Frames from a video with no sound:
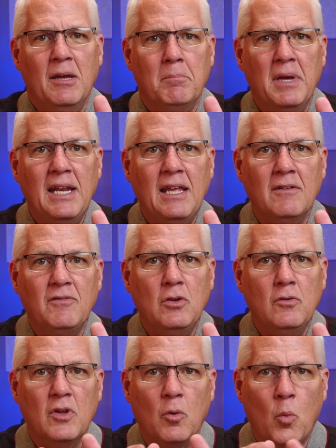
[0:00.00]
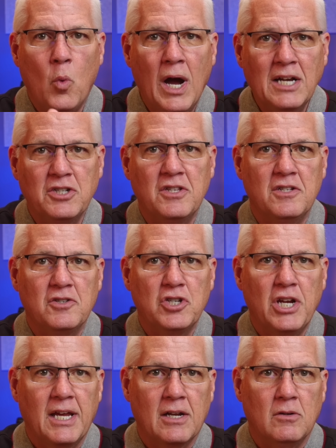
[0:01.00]
Many of you that watch this
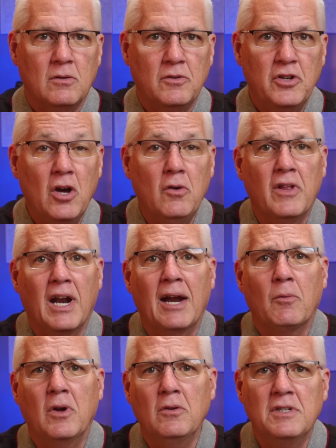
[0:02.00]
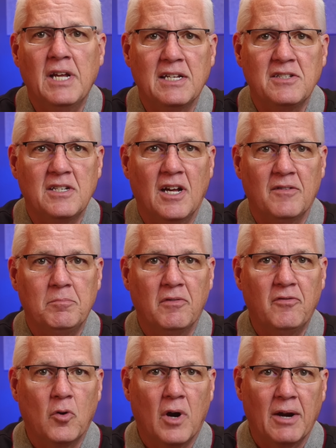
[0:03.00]
channel know that I road test stuff
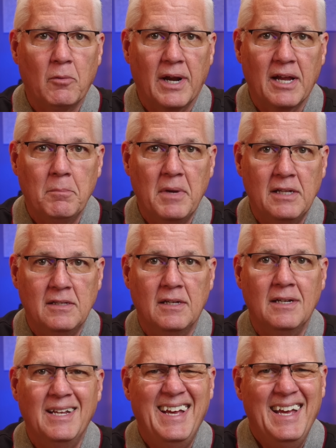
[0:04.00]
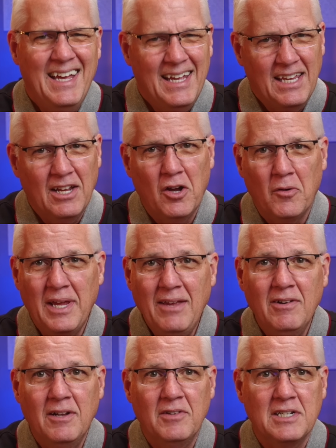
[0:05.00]
before I recommend it, you know,
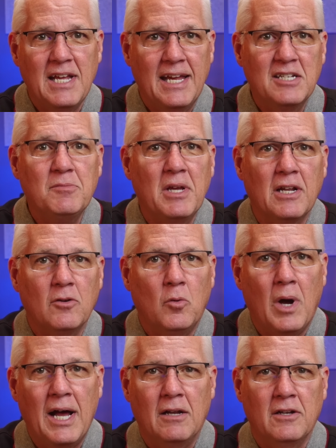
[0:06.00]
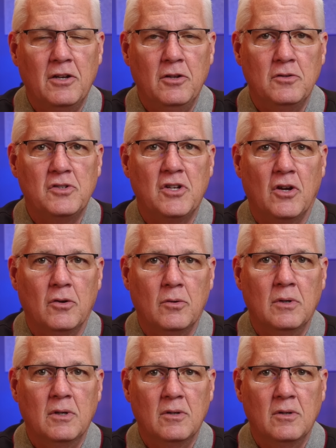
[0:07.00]
even if it takes me a little while to do so.